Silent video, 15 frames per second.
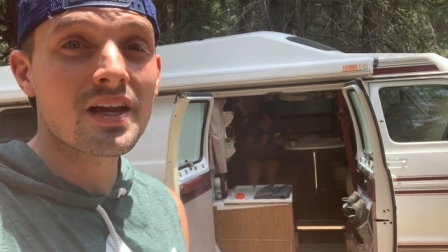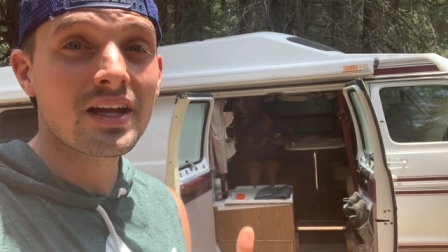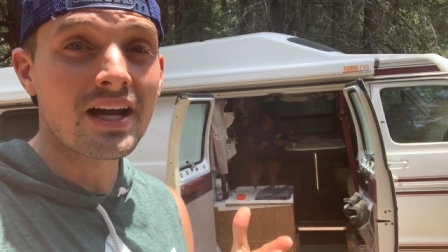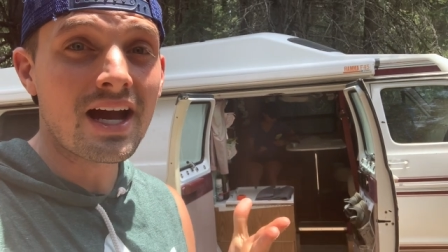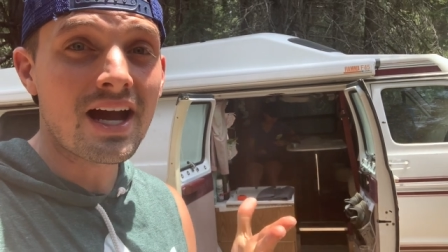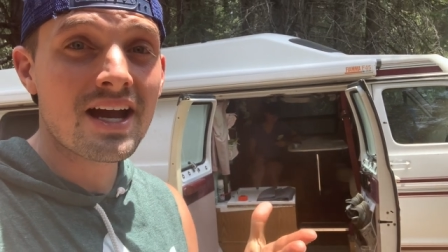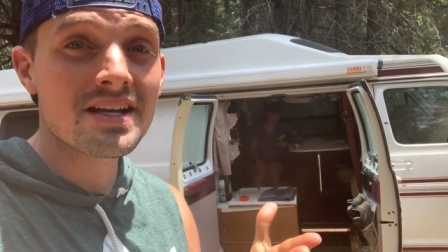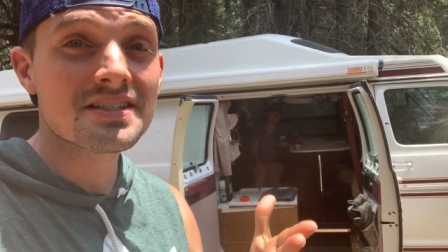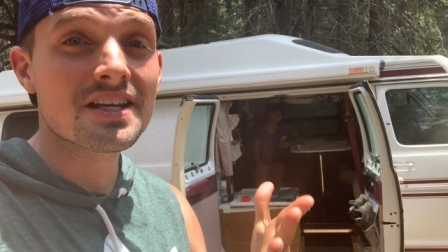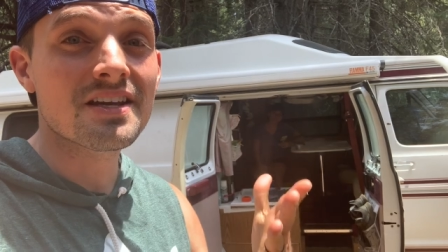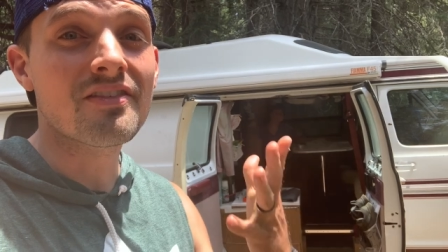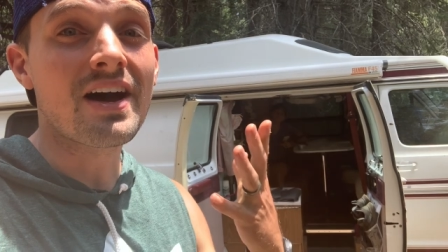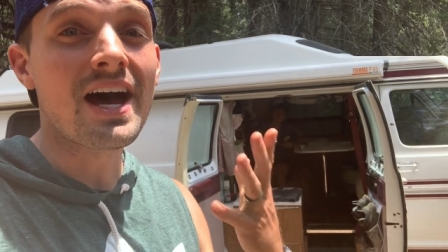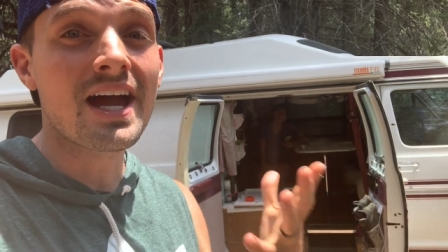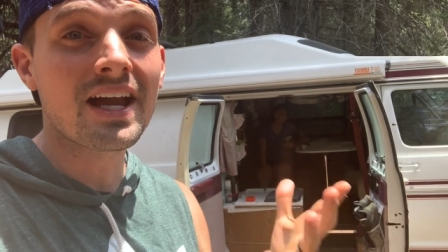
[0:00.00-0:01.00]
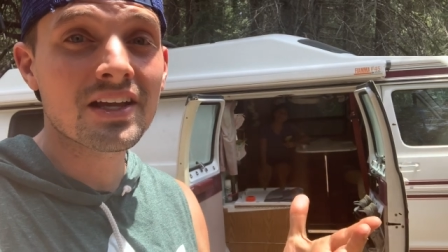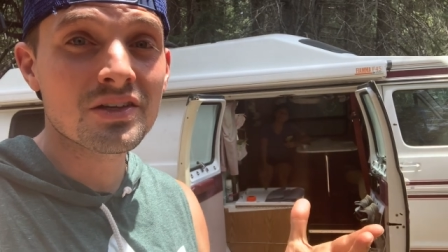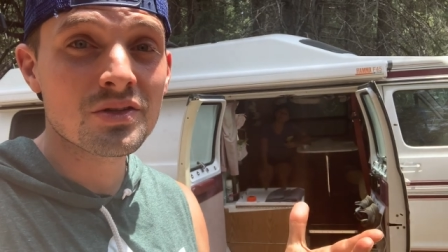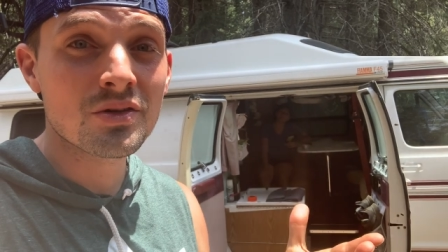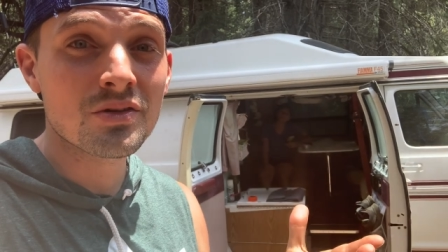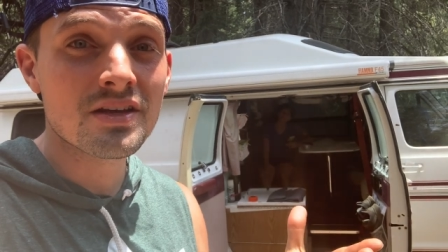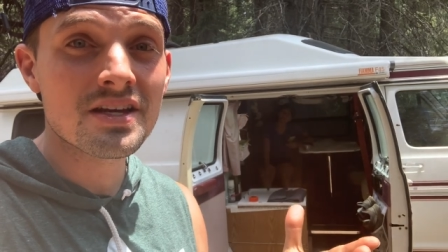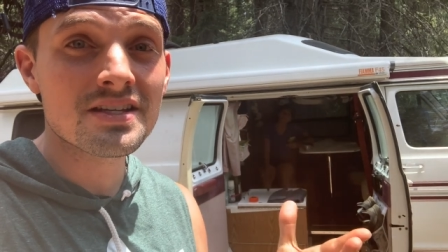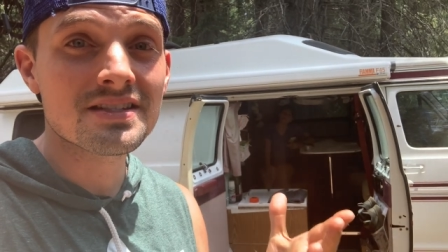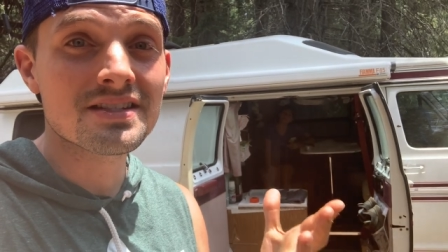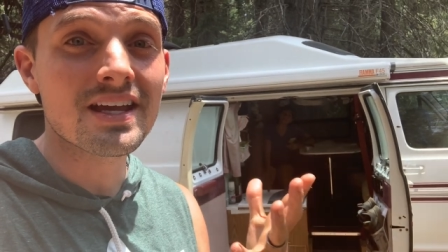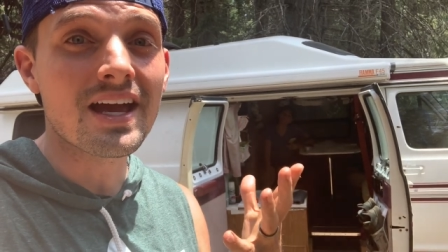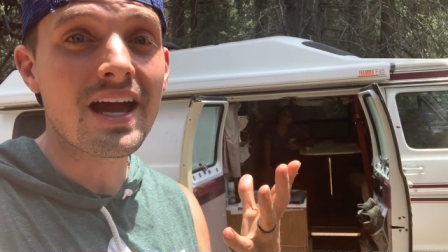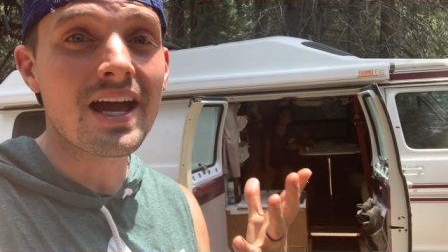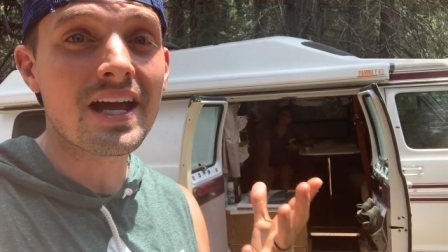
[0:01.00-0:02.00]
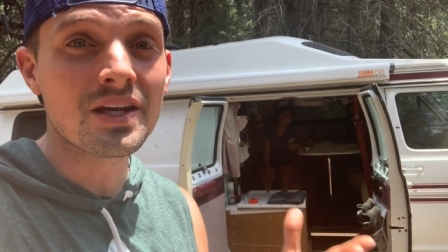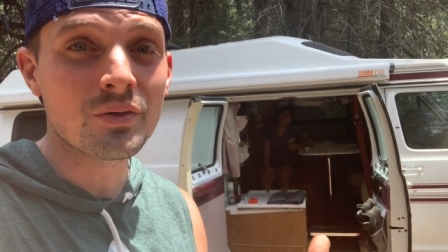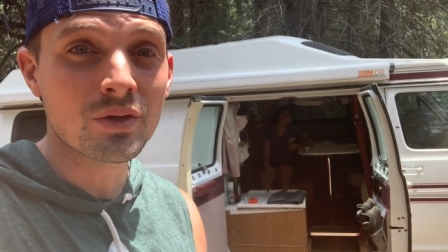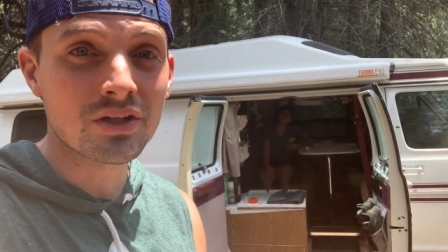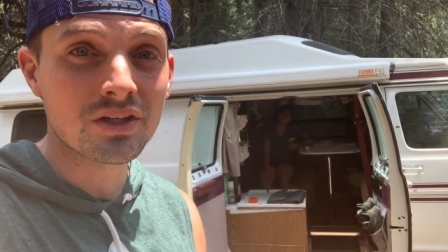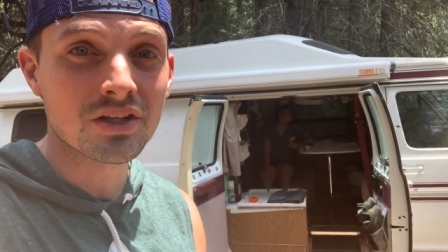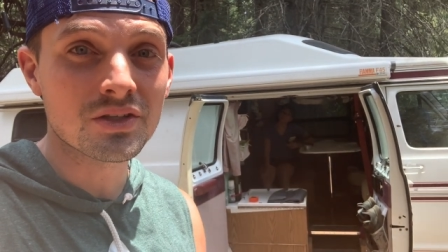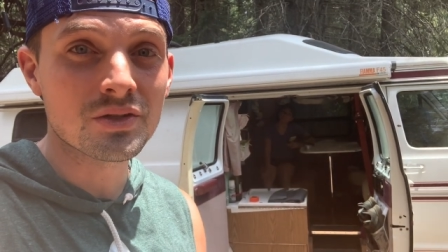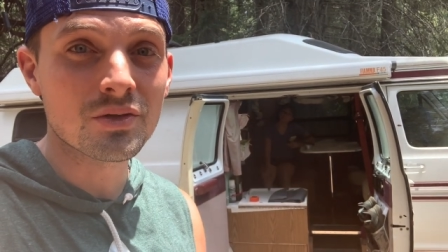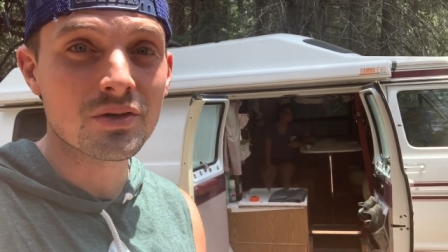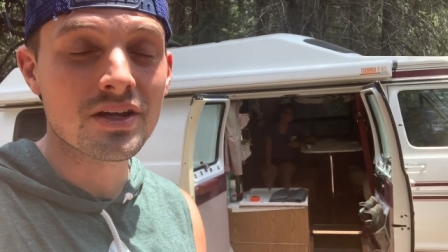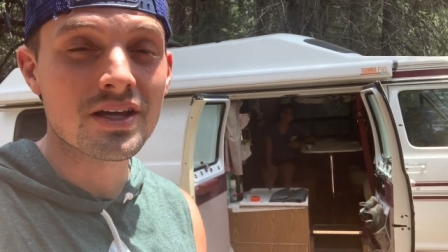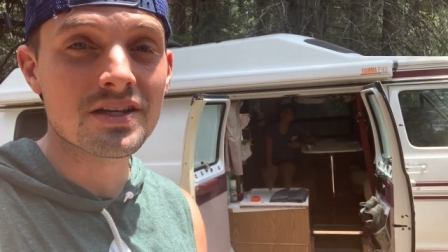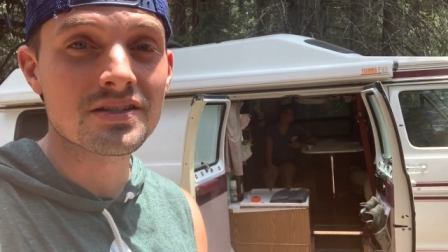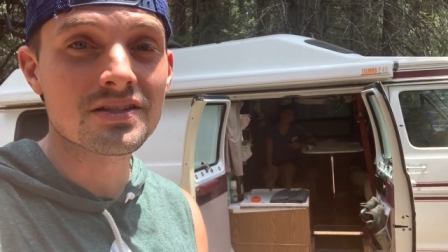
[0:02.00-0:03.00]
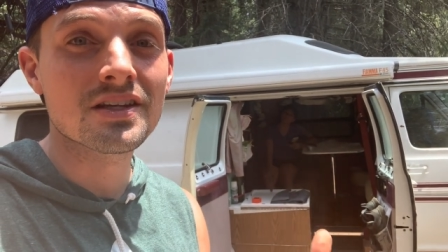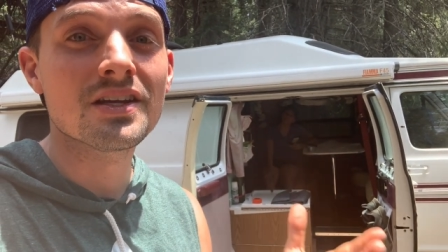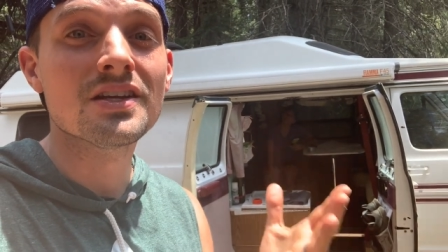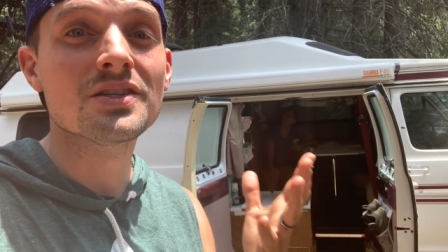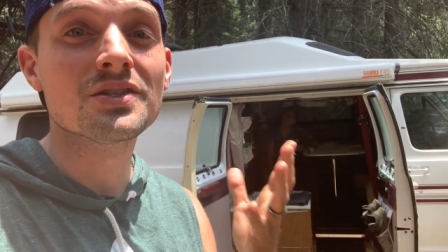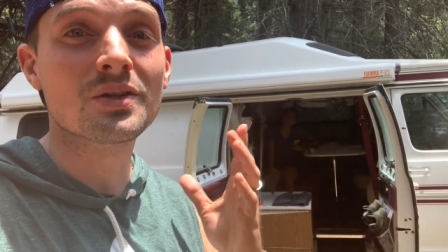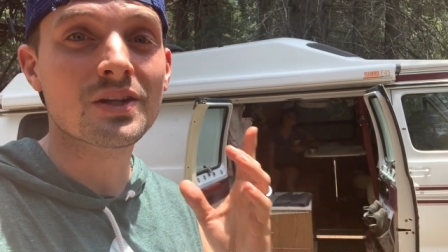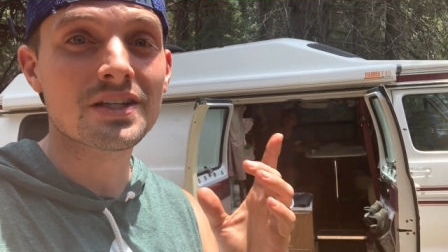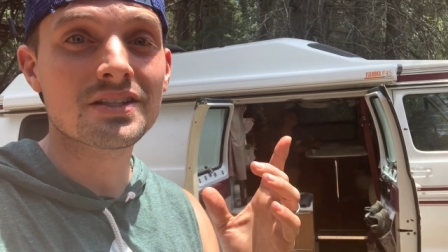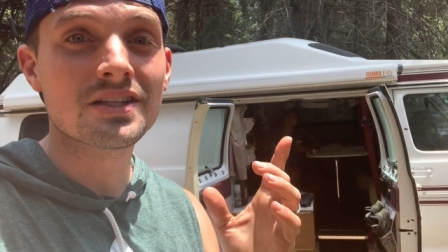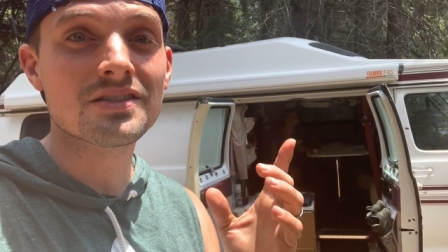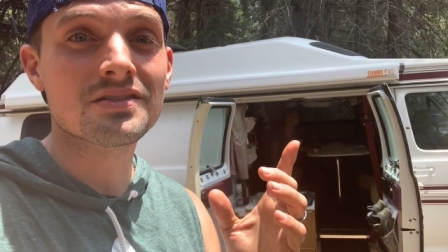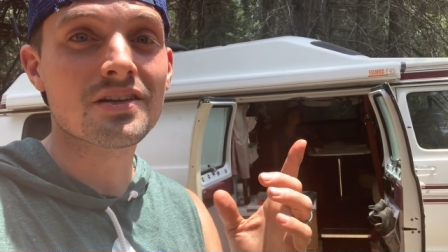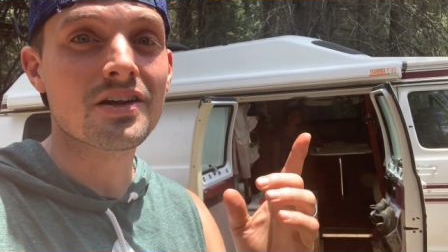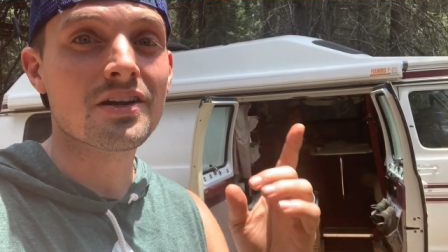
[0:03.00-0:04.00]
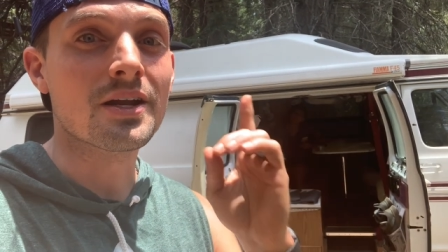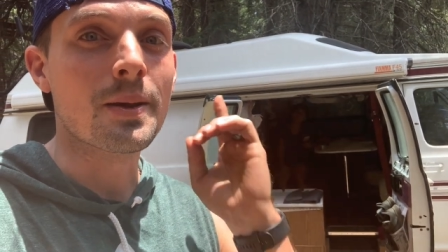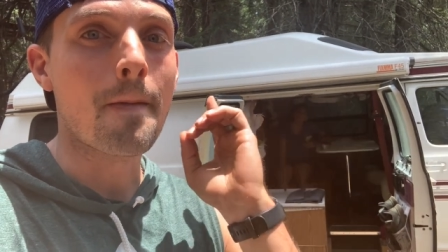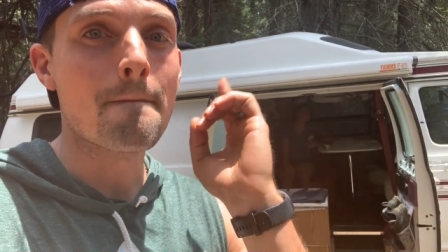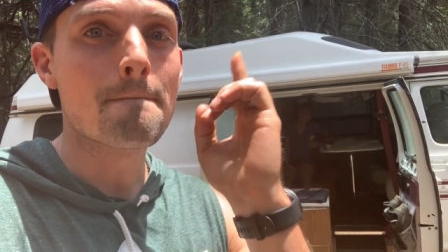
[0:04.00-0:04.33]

Guys, if I can do this, anyone can do this. So let's get started.